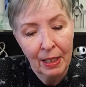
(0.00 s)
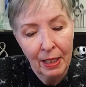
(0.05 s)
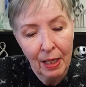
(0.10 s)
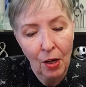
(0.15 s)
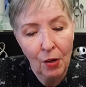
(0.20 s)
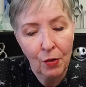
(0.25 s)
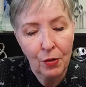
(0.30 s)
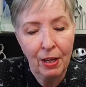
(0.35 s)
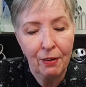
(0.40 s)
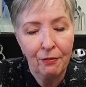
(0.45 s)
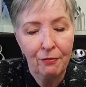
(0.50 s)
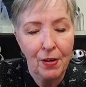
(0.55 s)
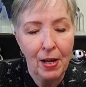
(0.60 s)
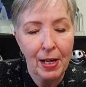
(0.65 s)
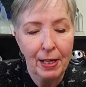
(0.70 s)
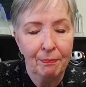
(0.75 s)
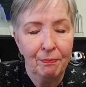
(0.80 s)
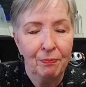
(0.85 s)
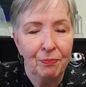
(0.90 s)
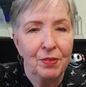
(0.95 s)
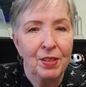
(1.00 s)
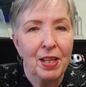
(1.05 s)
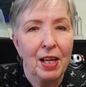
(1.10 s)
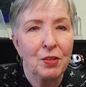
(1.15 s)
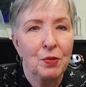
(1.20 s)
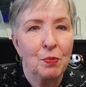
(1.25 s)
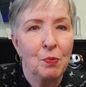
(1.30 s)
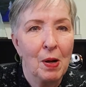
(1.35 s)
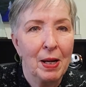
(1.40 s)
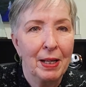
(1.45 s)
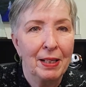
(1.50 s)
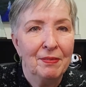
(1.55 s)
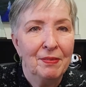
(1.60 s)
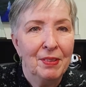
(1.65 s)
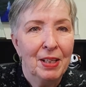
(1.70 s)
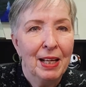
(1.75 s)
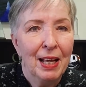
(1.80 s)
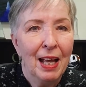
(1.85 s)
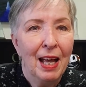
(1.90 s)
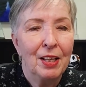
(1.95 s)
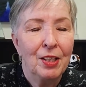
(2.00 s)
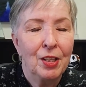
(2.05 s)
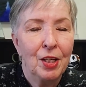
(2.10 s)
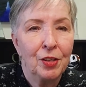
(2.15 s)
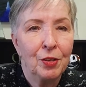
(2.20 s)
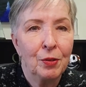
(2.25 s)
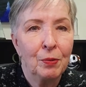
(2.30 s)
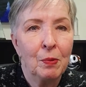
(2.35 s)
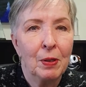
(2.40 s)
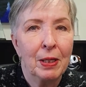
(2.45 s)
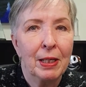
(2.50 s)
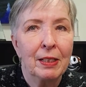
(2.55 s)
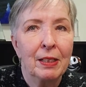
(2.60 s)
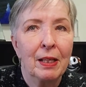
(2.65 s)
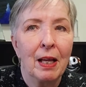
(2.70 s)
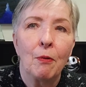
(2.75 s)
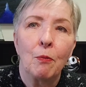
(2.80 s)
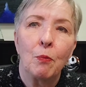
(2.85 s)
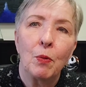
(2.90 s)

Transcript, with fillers: Okay, fine. That's one. Another one